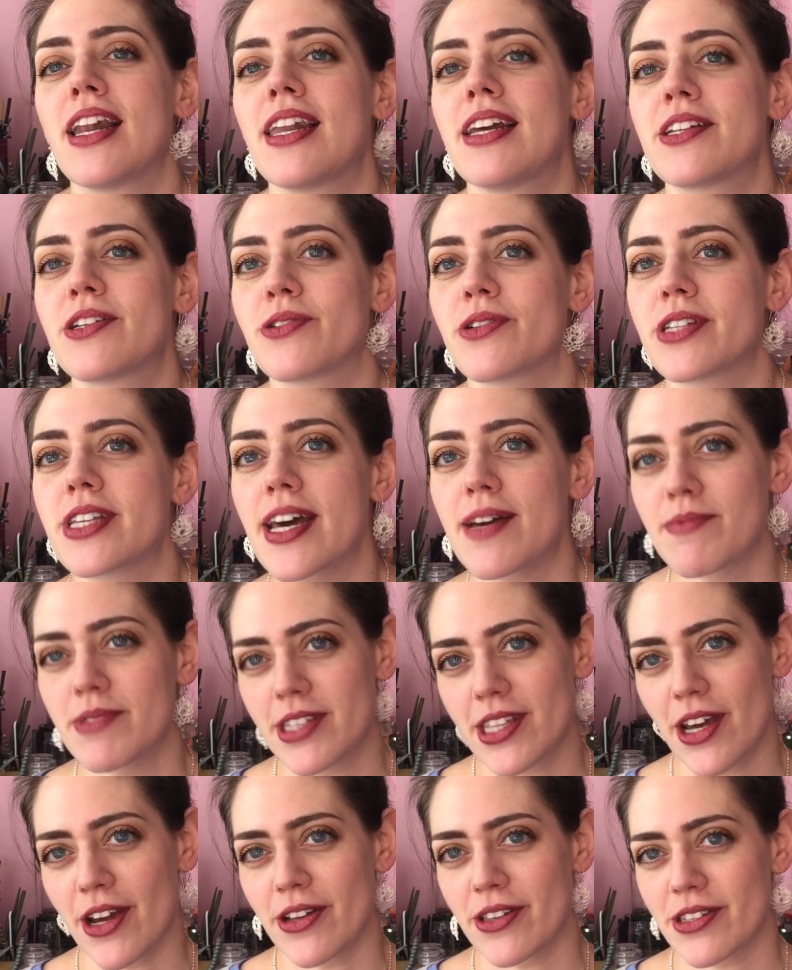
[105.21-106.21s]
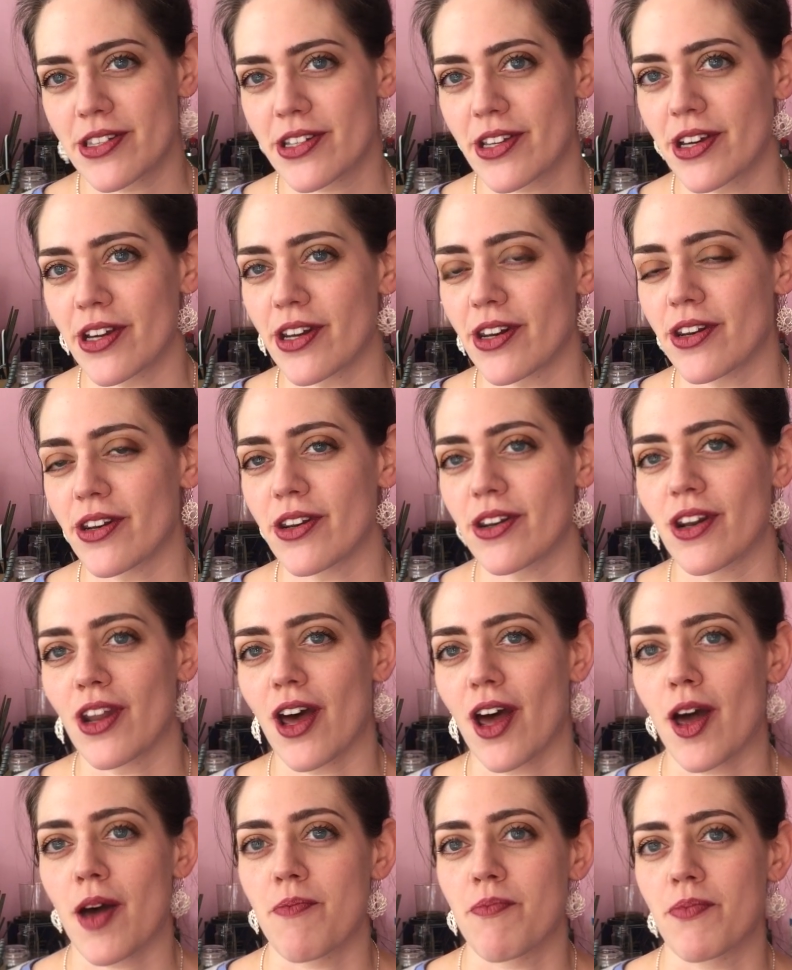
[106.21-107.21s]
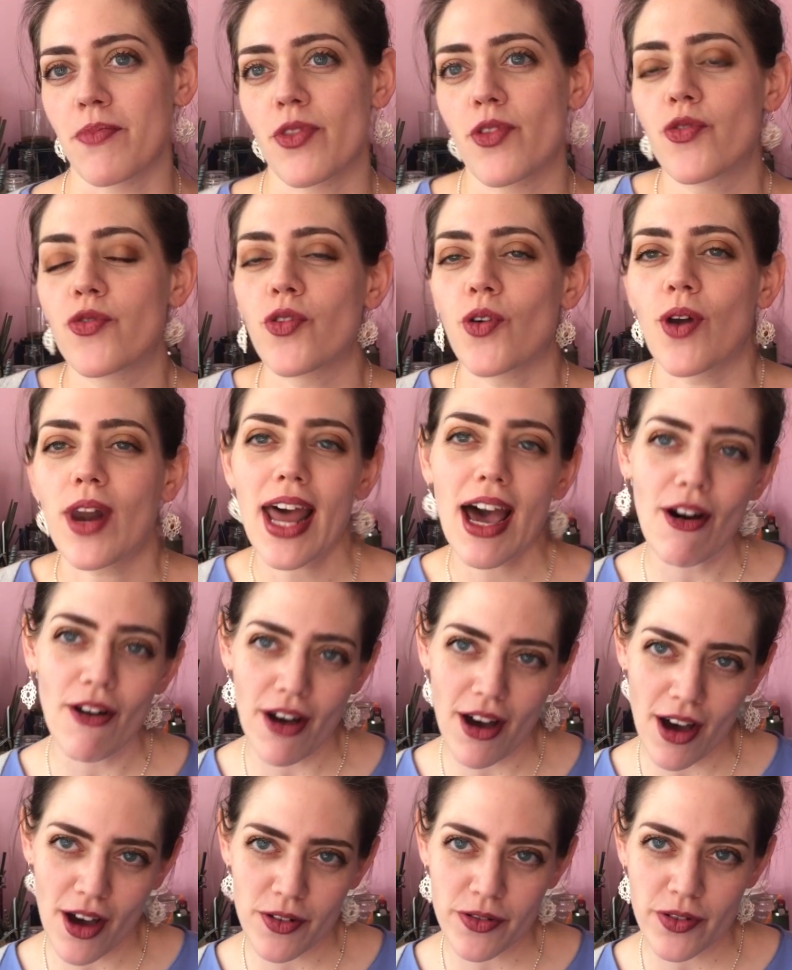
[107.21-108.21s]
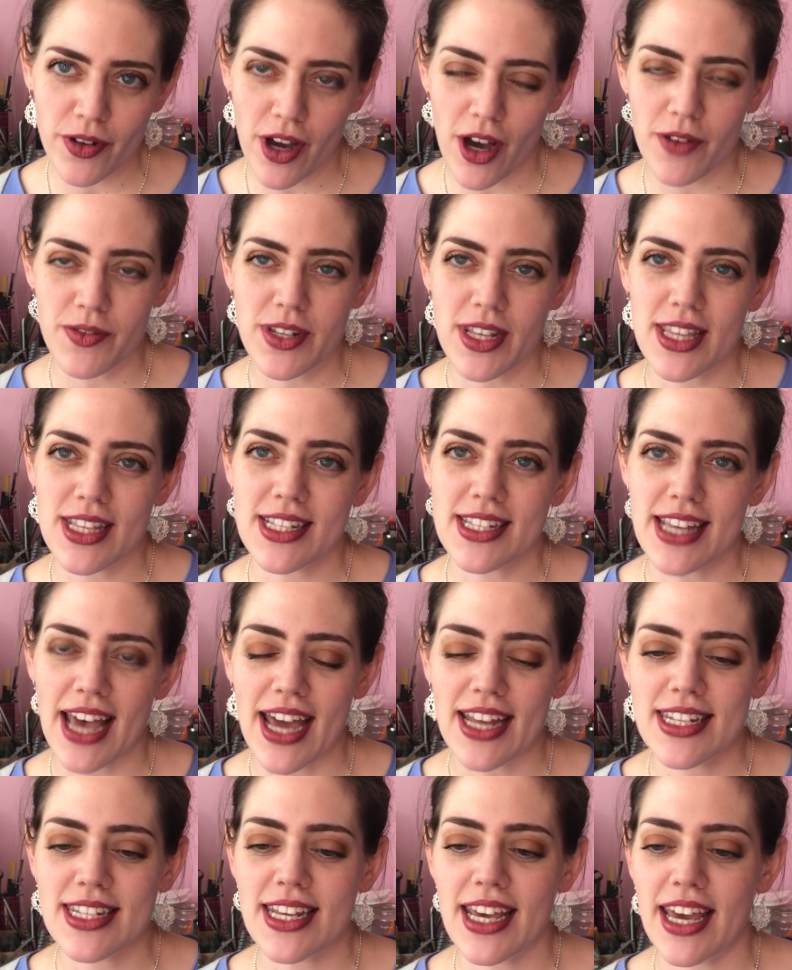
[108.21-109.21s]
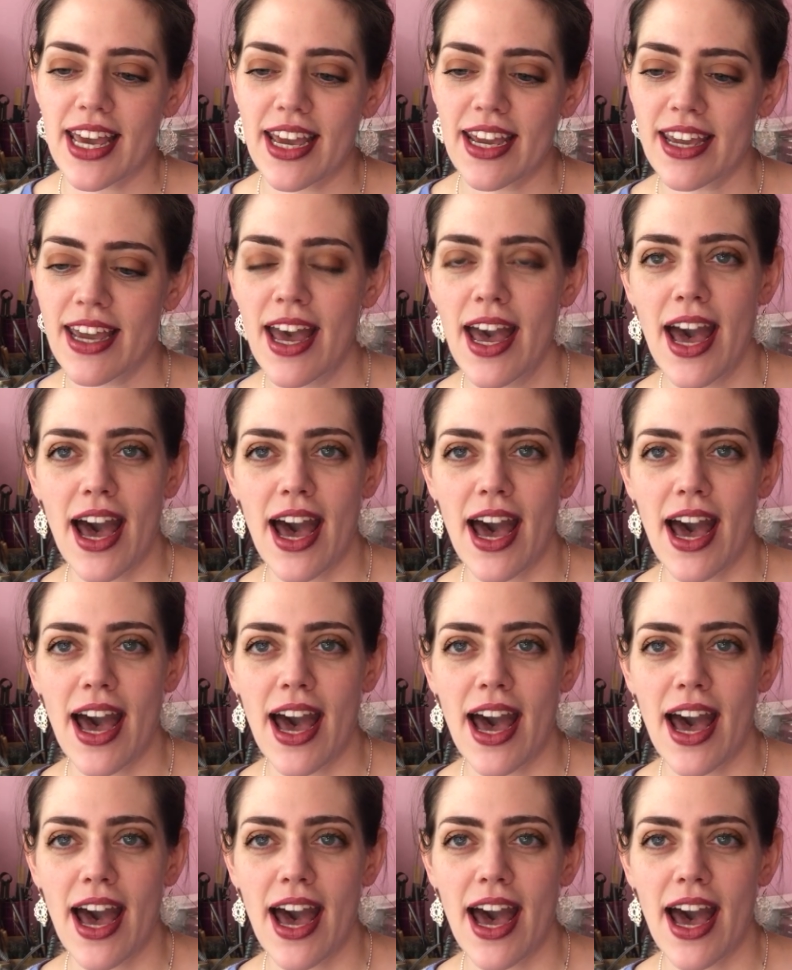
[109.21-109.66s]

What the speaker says: little gemstones can fall out after the setting.